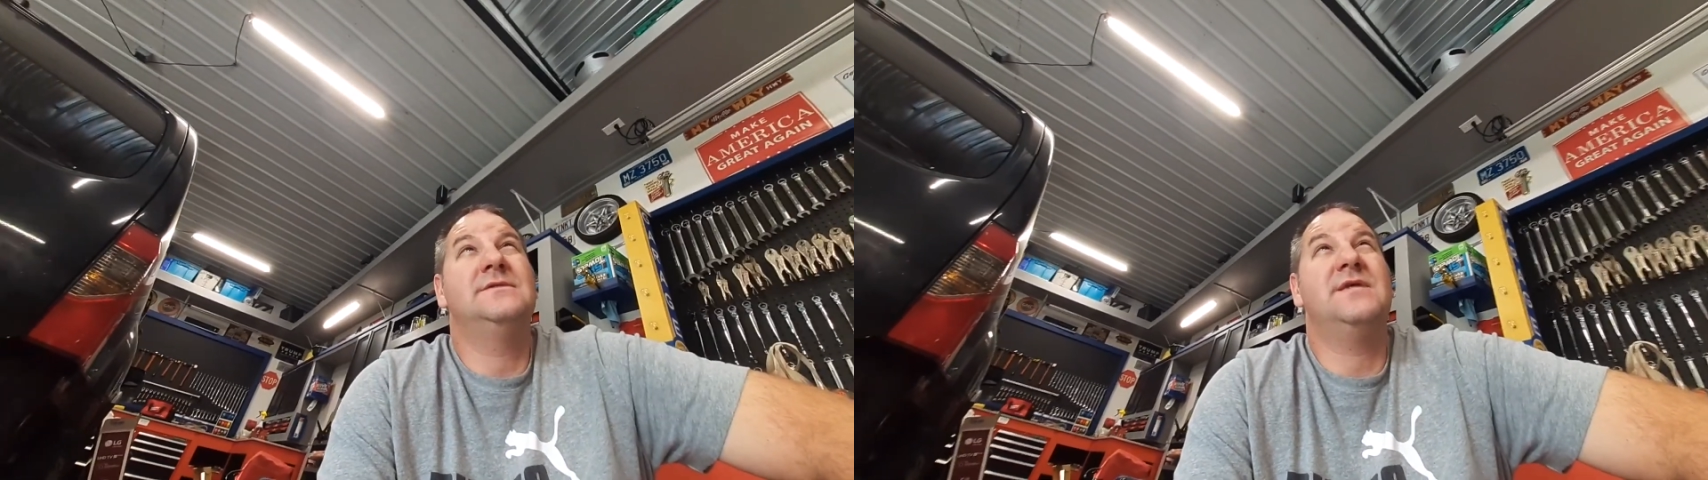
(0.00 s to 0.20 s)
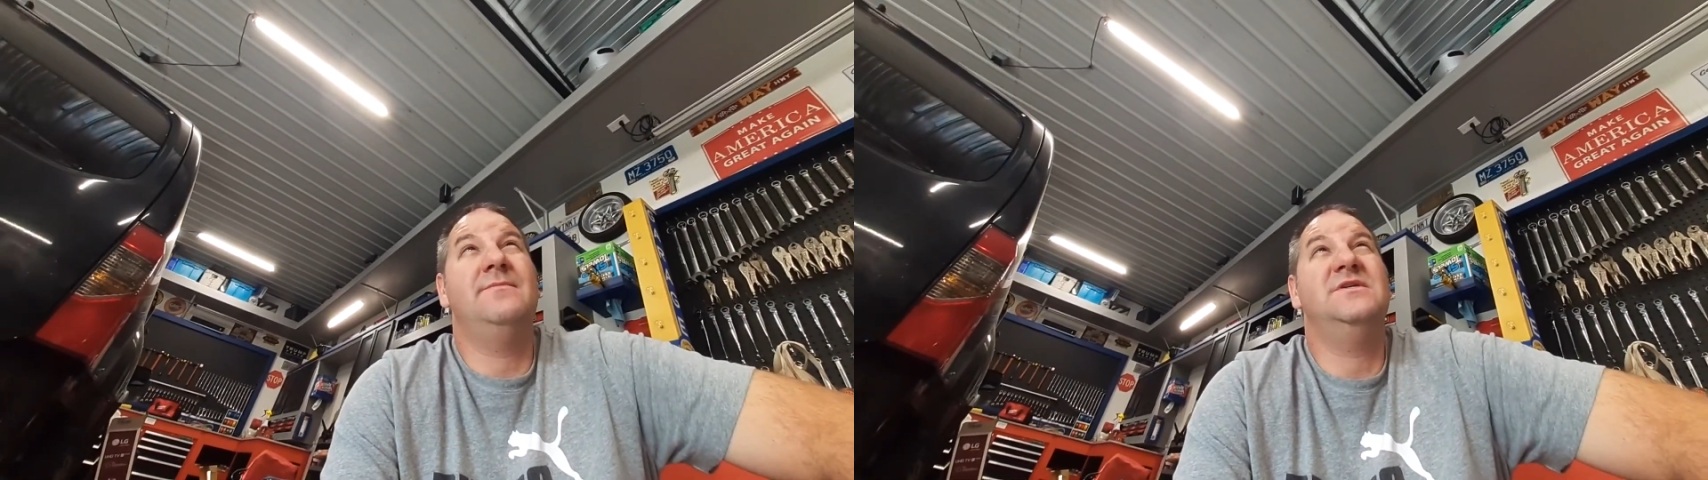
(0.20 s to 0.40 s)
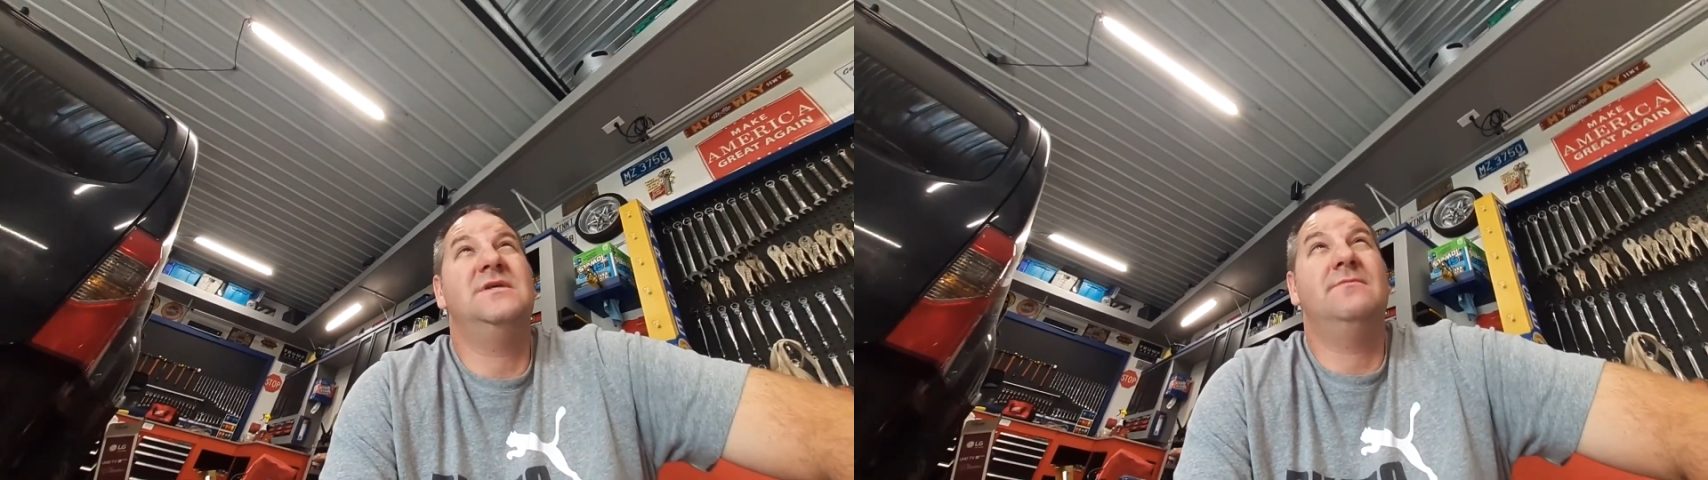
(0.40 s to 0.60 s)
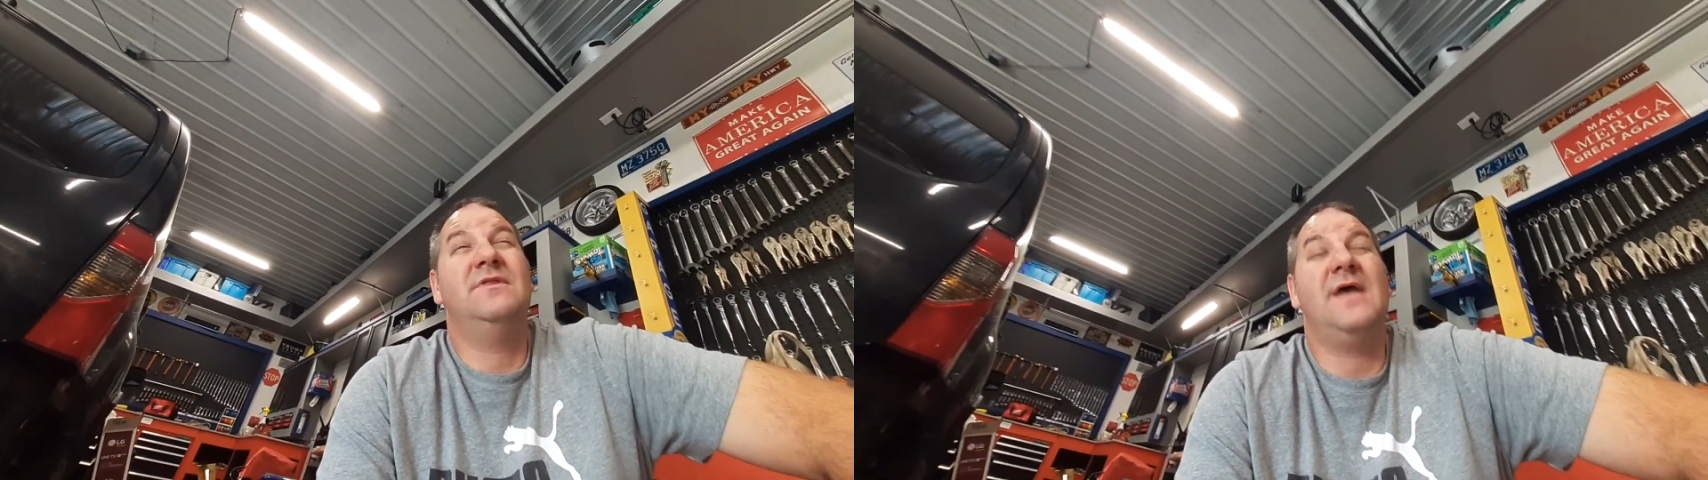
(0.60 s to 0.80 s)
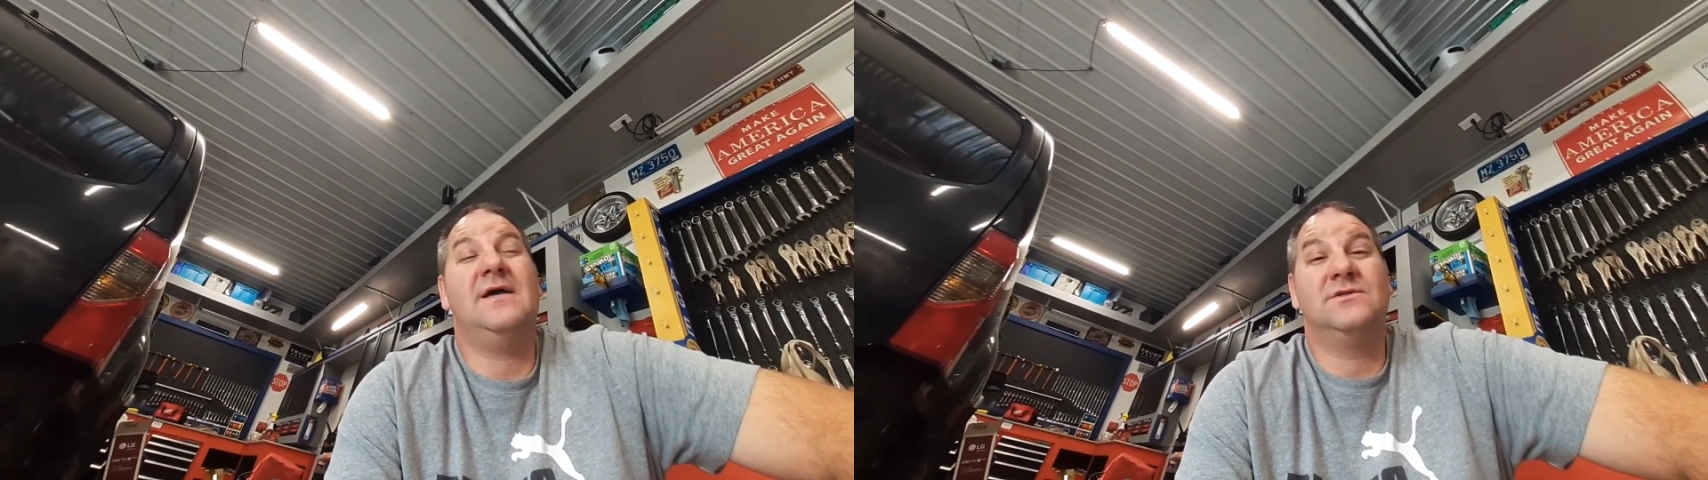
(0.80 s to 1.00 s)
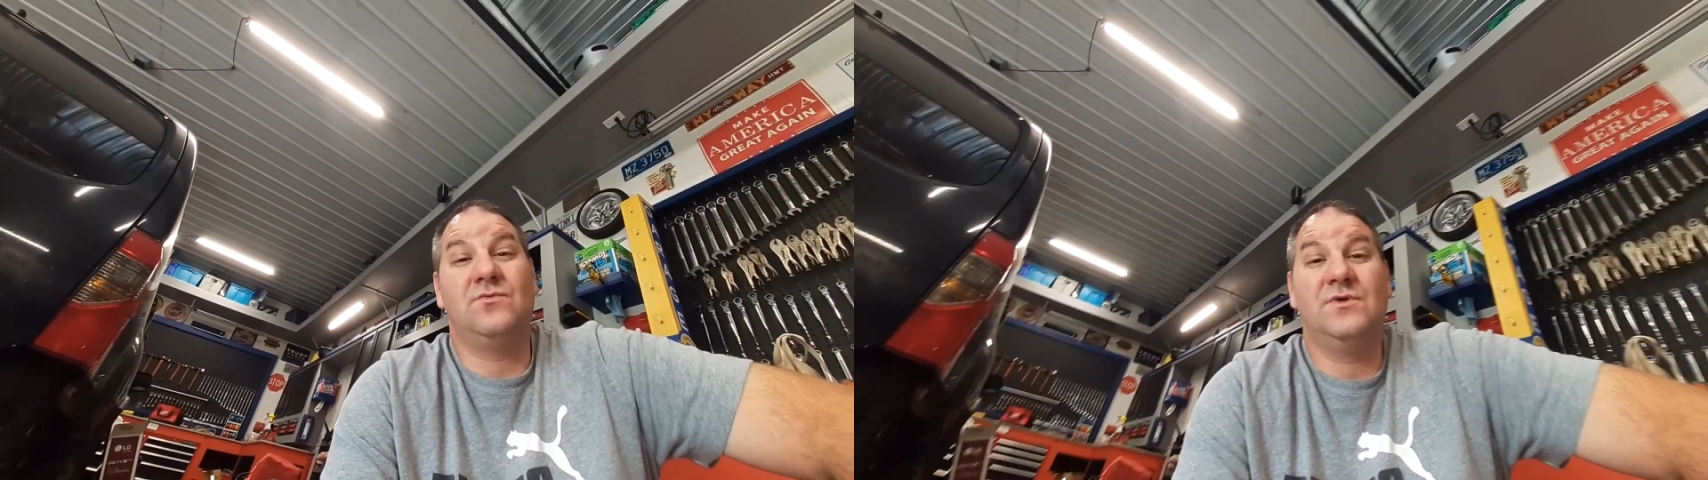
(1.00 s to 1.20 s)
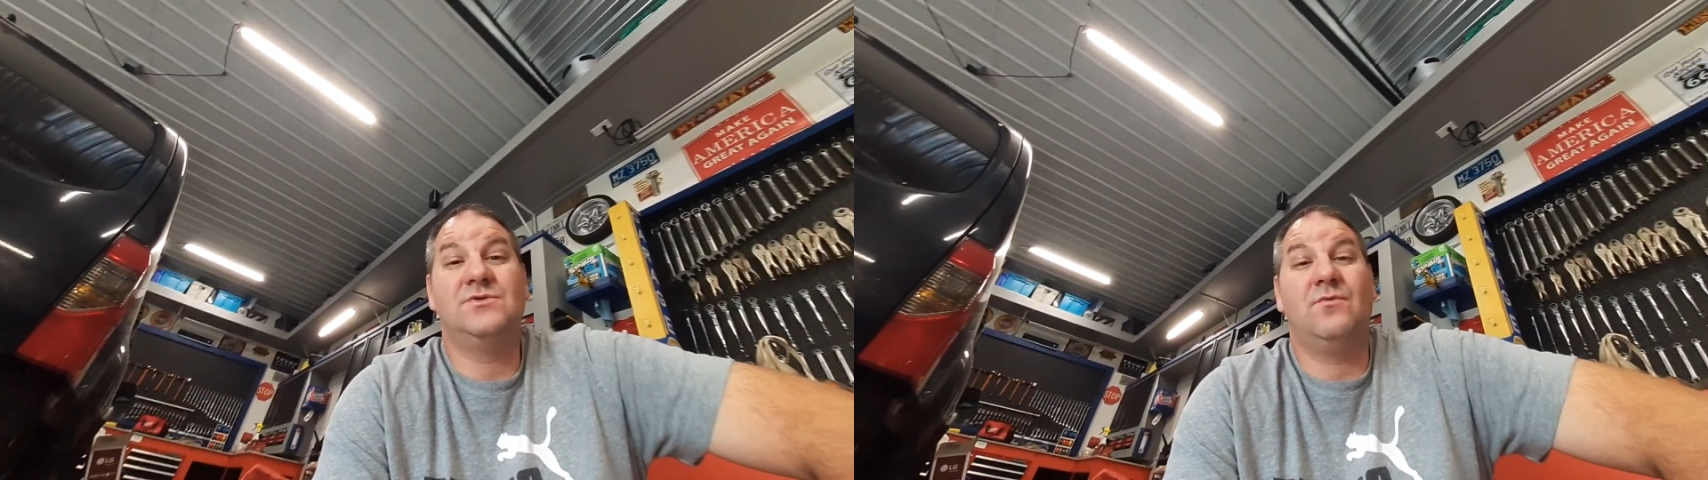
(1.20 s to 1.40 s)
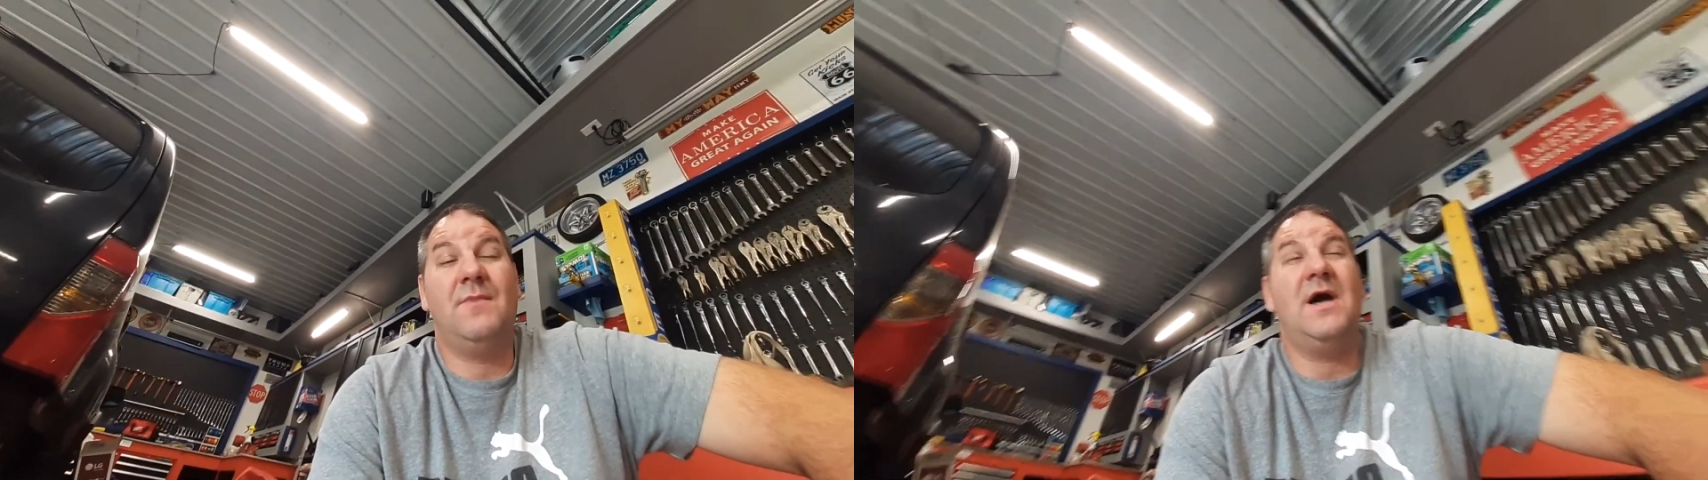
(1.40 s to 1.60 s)
77,000
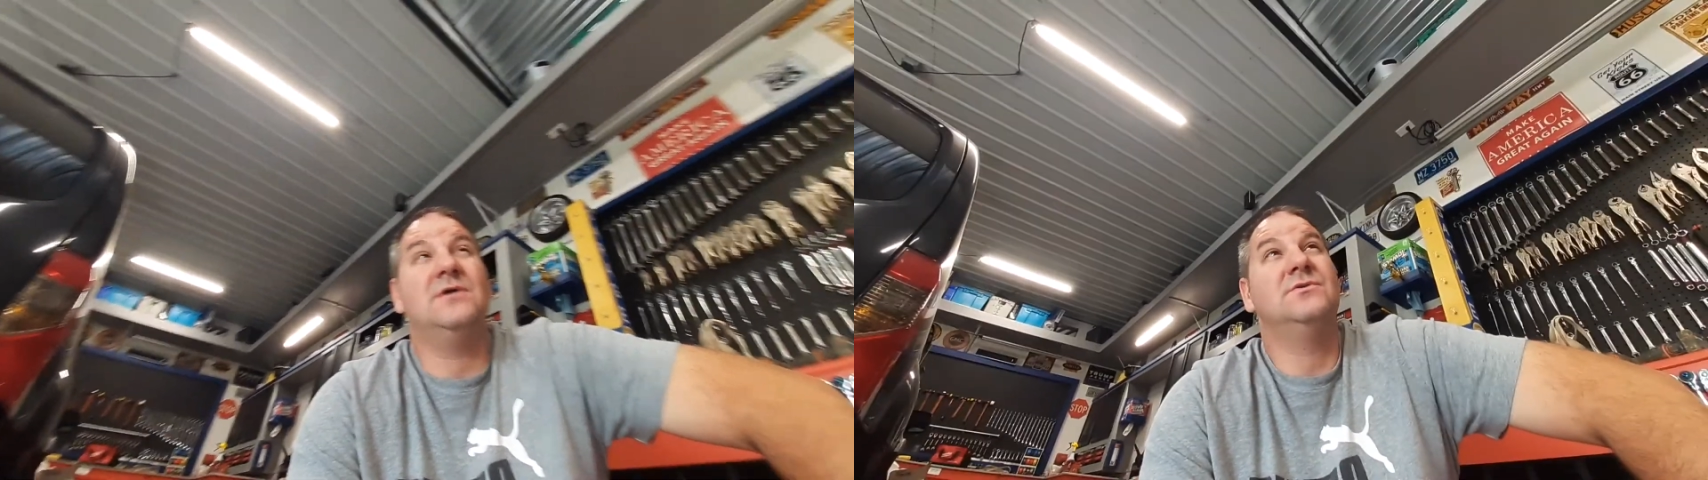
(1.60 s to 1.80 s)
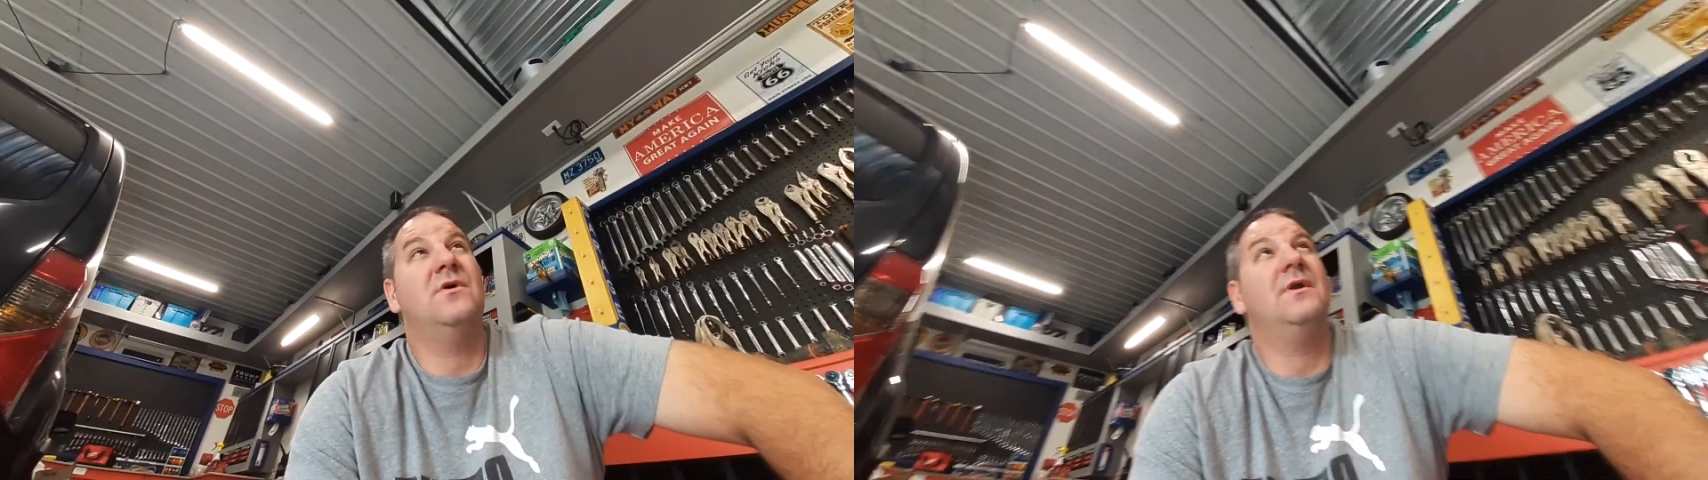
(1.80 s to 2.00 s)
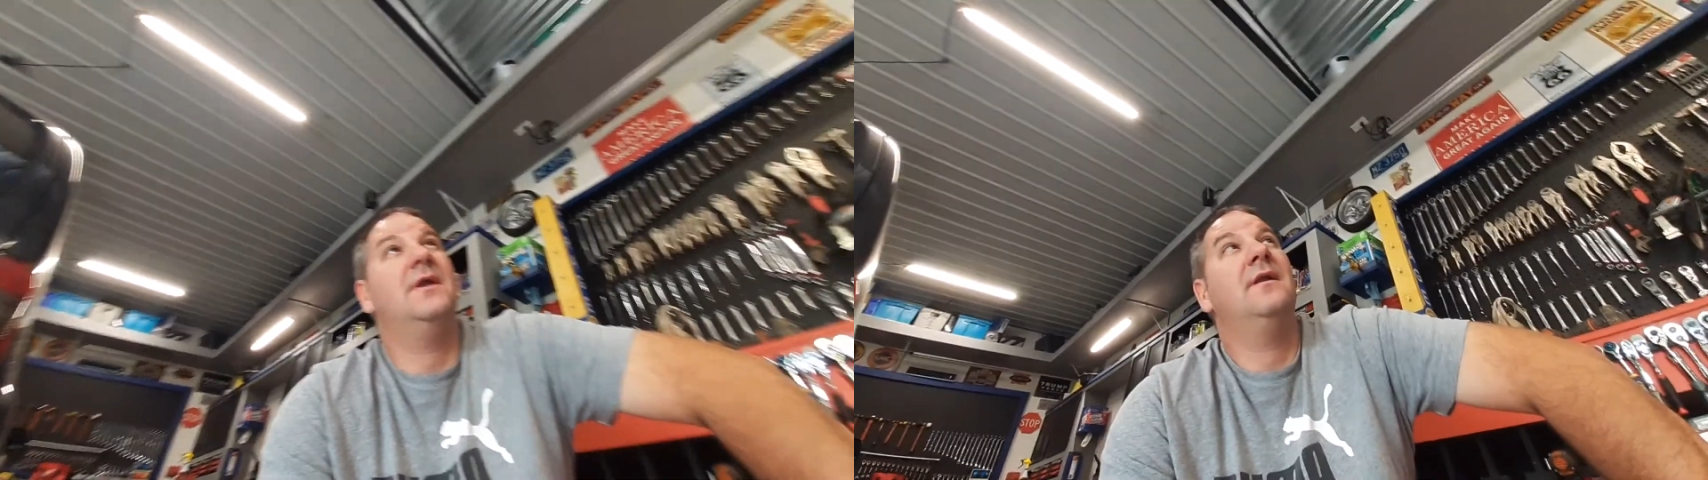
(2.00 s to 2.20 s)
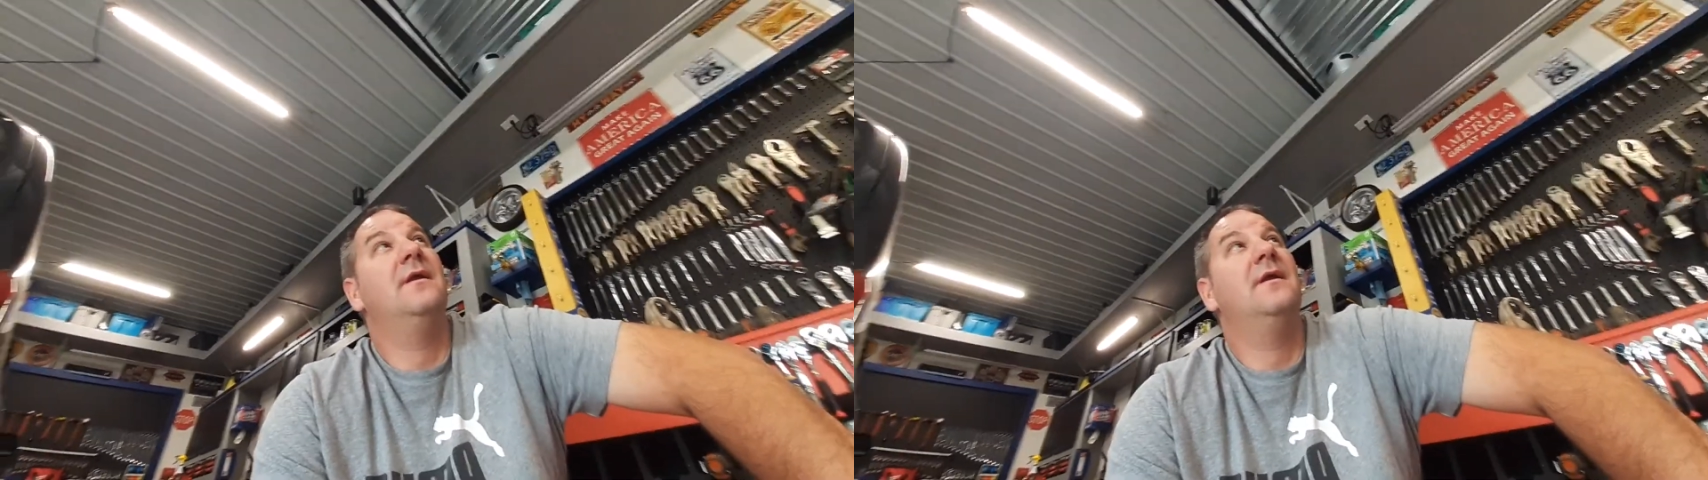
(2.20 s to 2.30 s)
original miles on it.